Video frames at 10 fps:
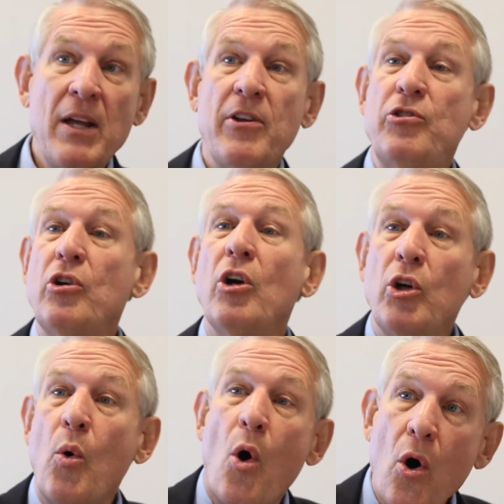that you can
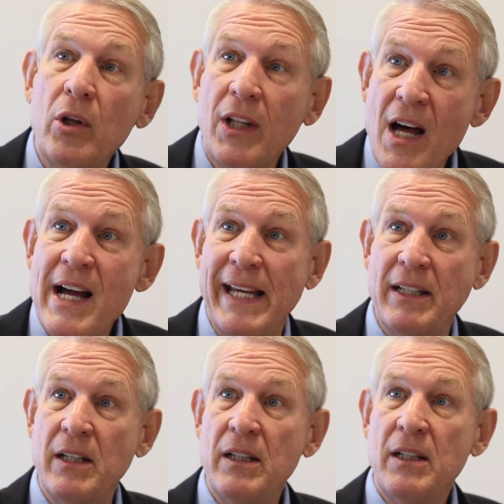go online.
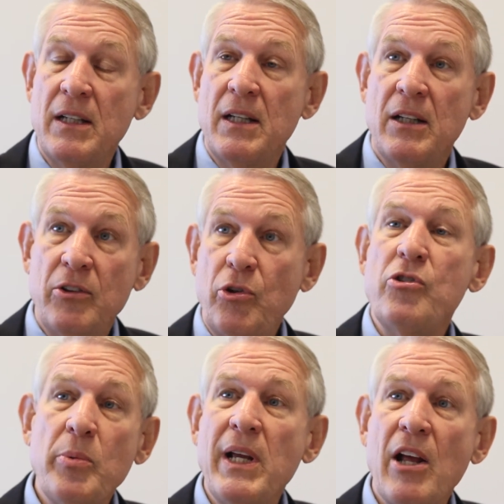
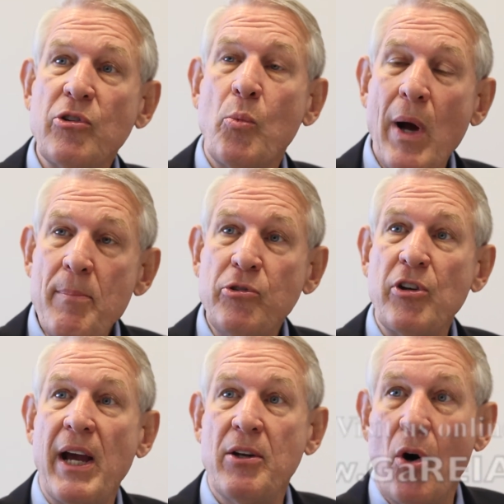GaREIA has a
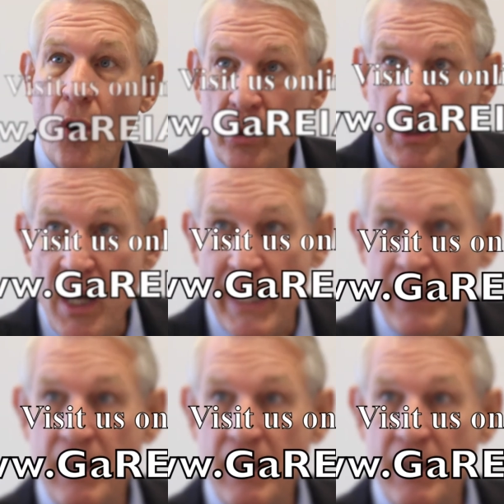website online